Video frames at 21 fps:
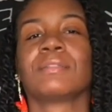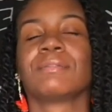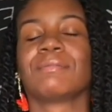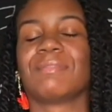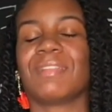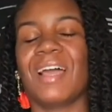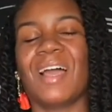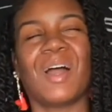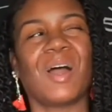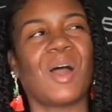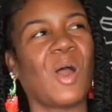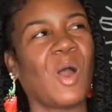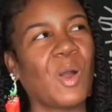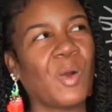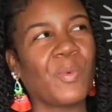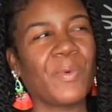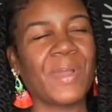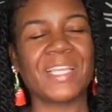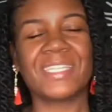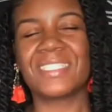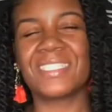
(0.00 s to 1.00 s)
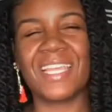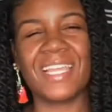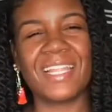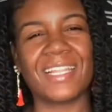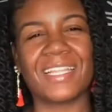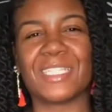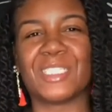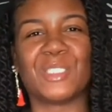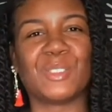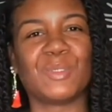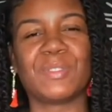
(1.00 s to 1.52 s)
I always say
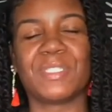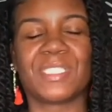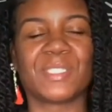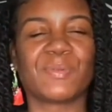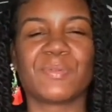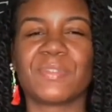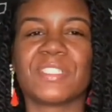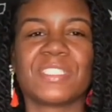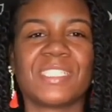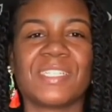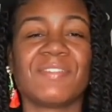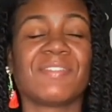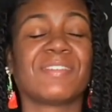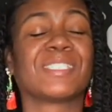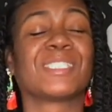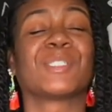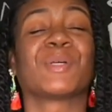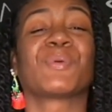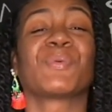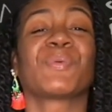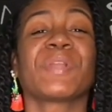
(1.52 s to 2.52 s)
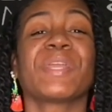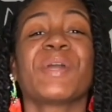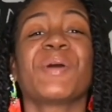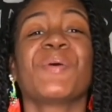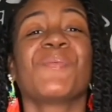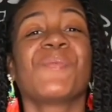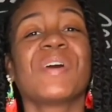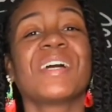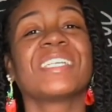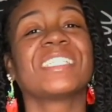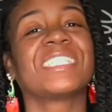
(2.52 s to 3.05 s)
that, JUDI CIRYL TV. Surreal
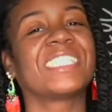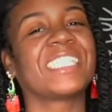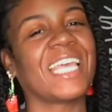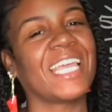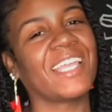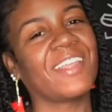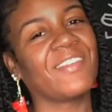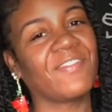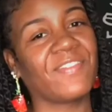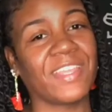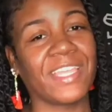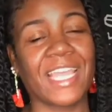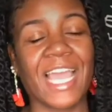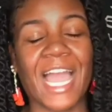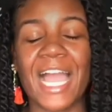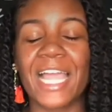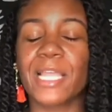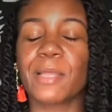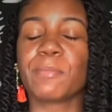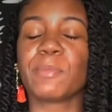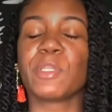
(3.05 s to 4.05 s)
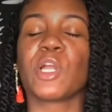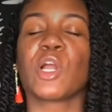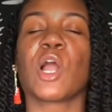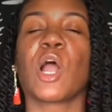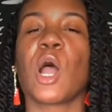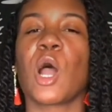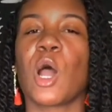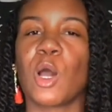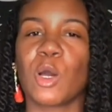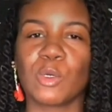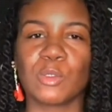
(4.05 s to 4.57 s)
One TV. I am your
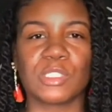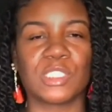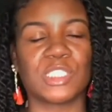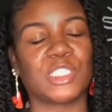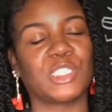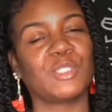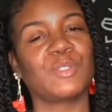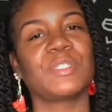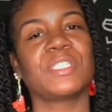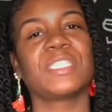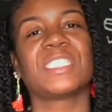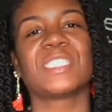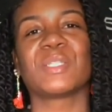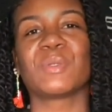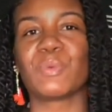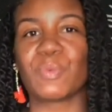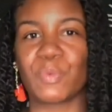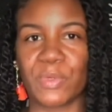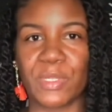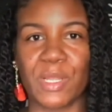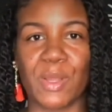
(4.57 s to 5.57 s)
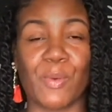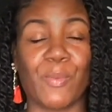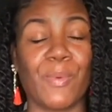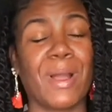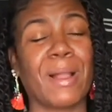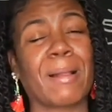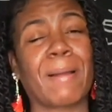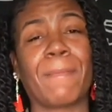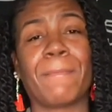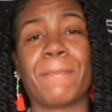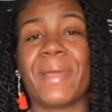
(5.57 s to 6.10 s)
host, JUDI CIRYL.
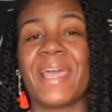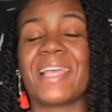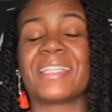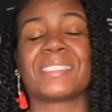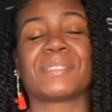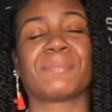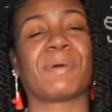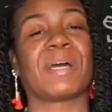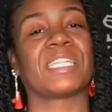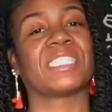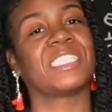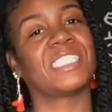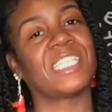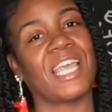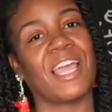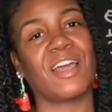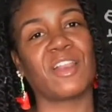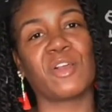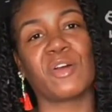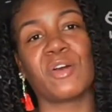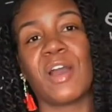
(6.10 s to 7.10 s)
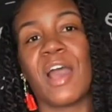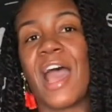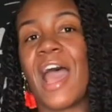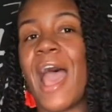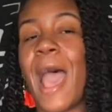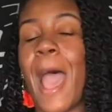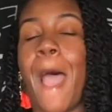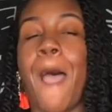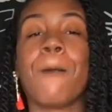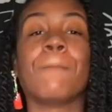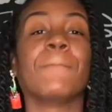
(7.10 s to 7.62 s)
Welcome back to my channel.
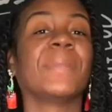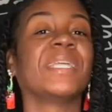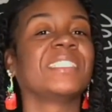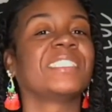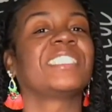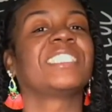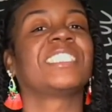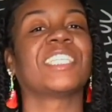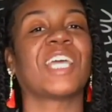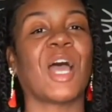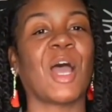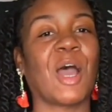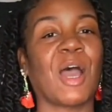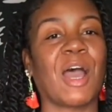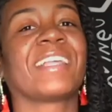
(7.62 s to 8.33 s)
I missed y'all.